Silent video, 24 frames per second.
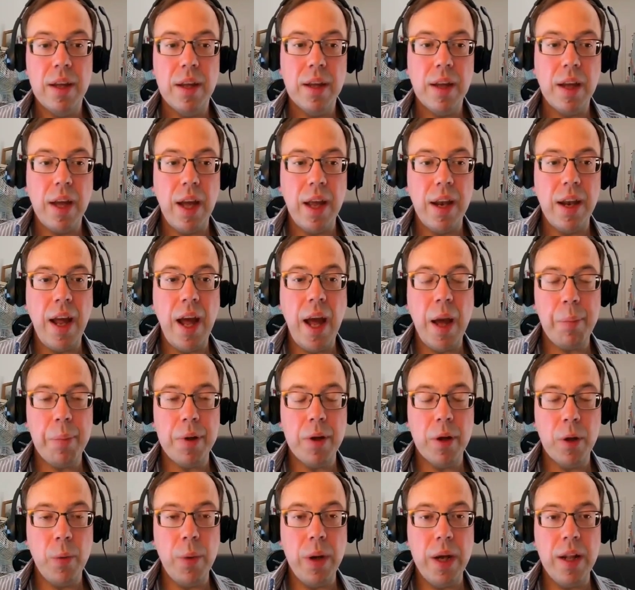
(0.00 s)
can
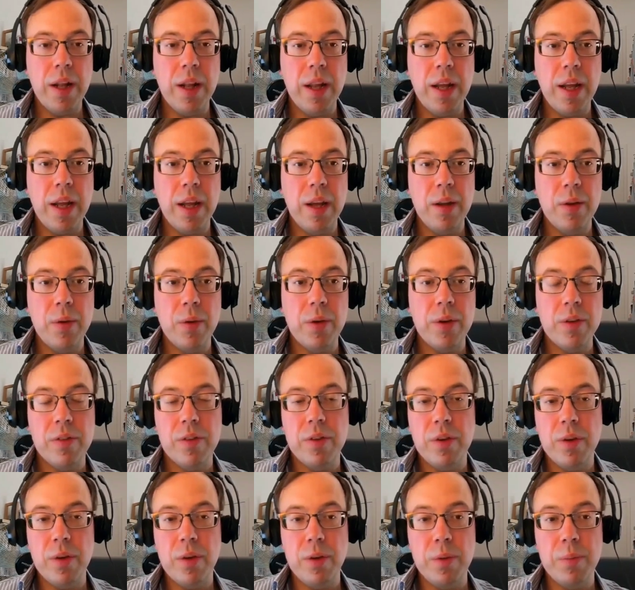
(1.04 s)
happen quickly in order
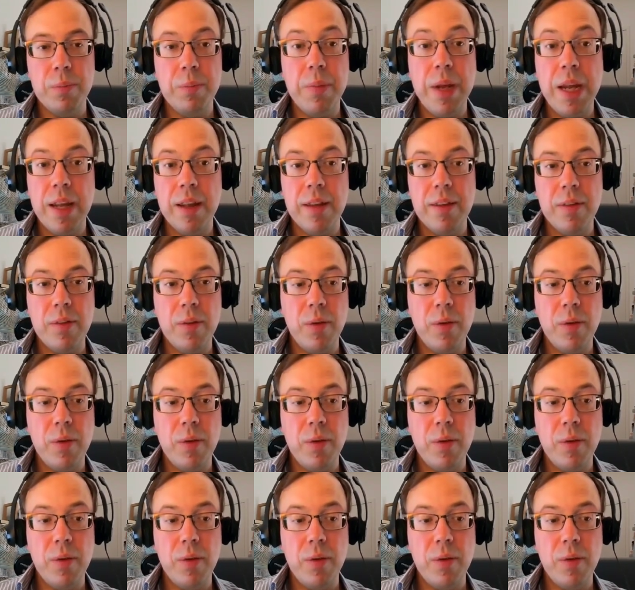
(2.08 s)
to meet